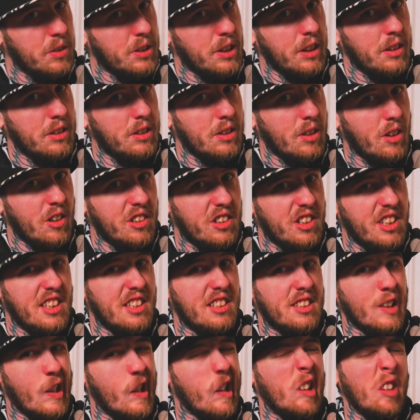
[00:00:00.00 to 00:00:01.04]
as I start
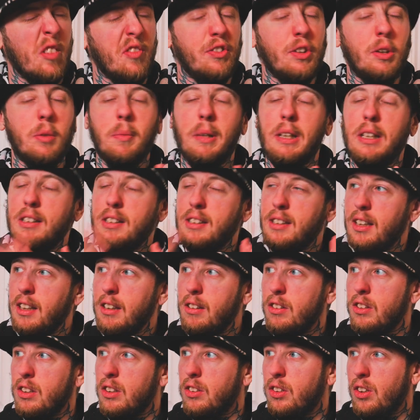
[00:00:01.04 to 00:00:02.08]
this, like a few minutes
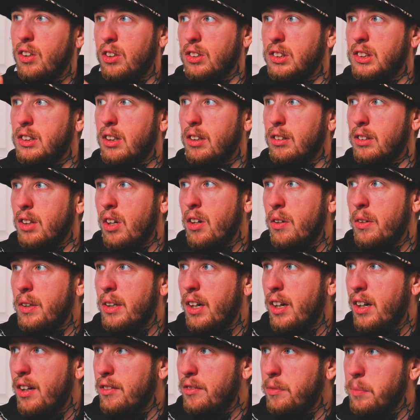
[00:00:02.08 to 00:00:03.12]
later, the dogs start going
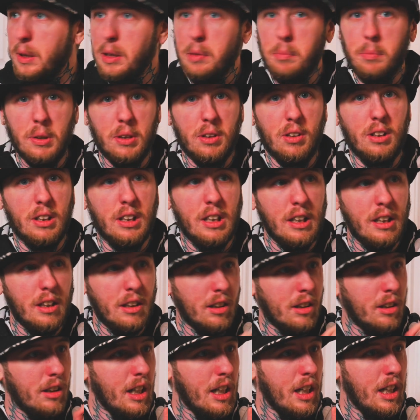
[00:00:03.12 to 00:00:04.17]
off, people are
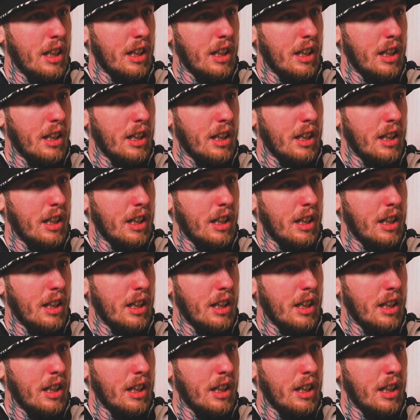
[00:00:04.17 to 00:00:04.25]
here.